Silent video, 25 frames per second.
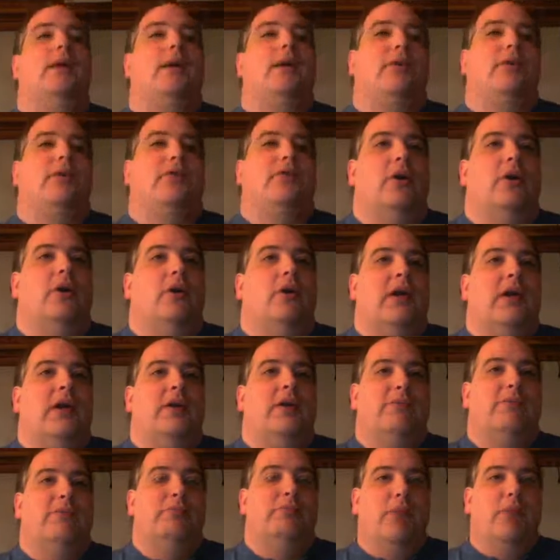So
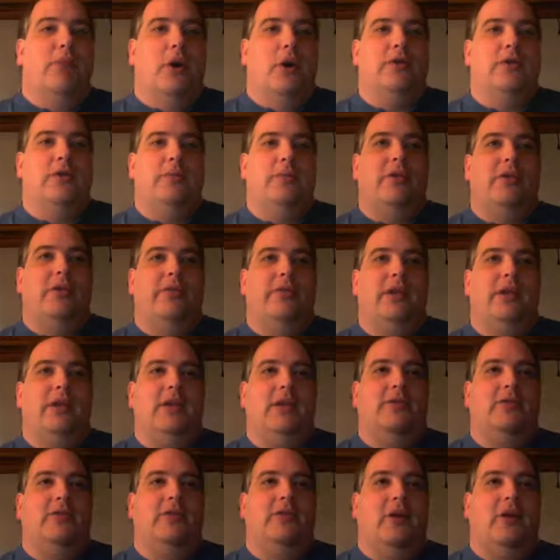if multiple
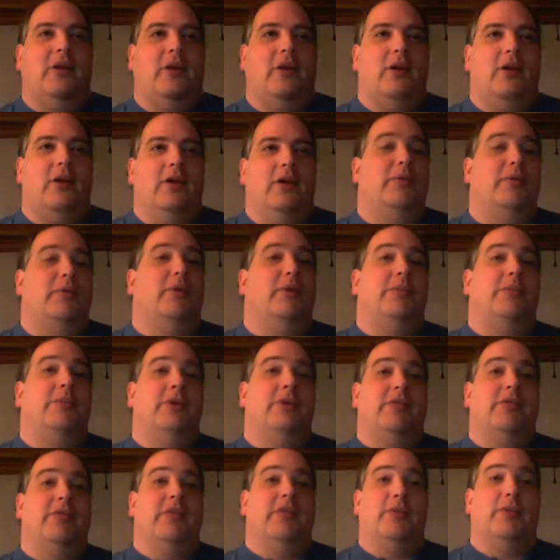
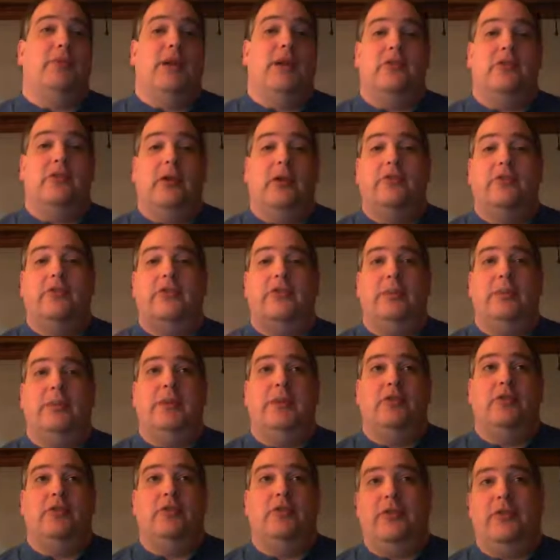different threads call send
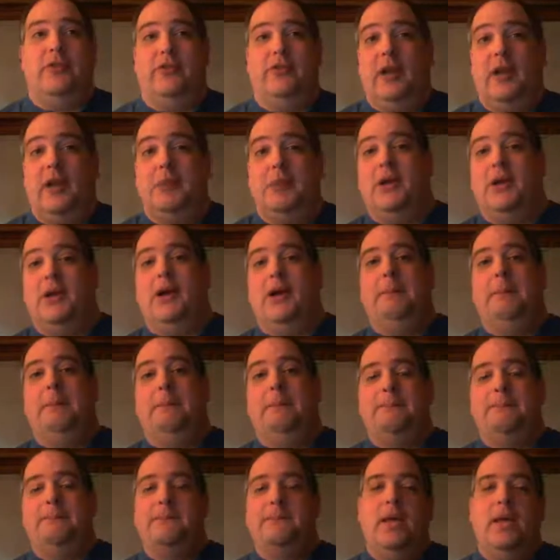message at the same time,
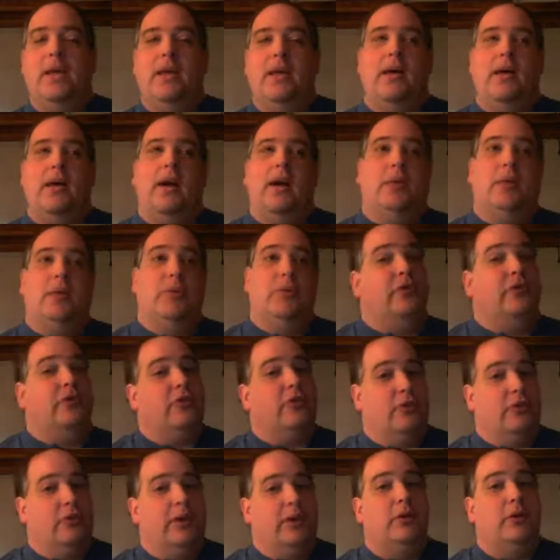which is a
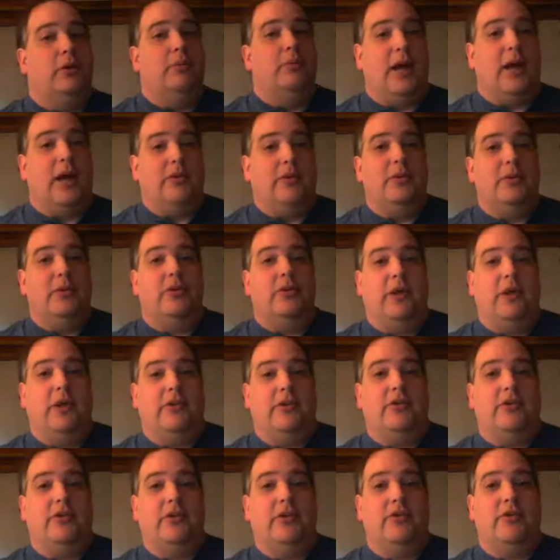real possibility on the
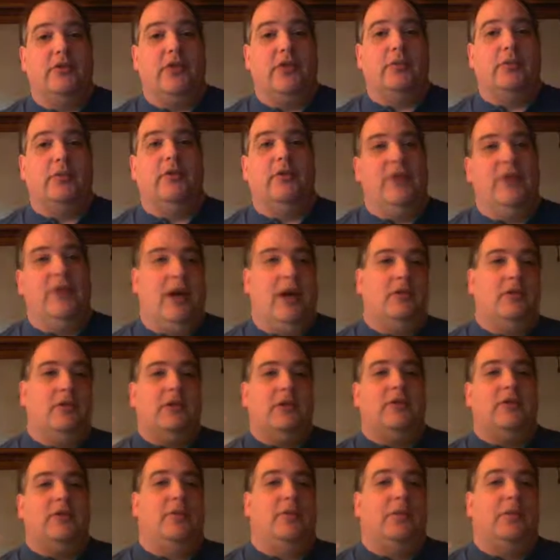server side when you've got
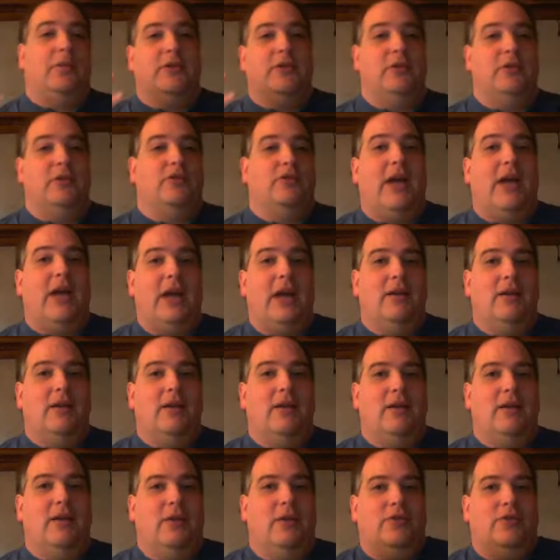lots of people
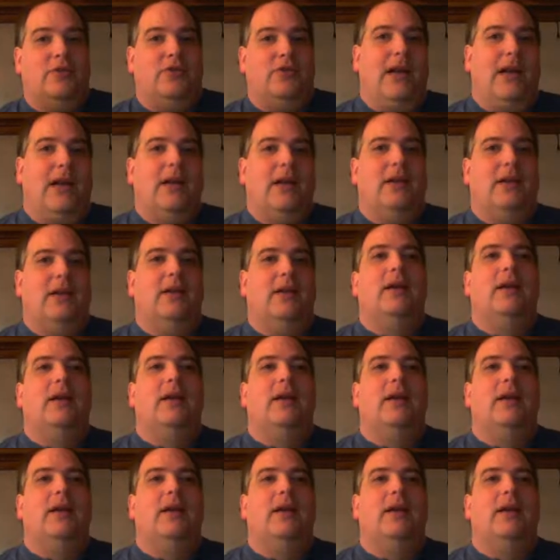chatting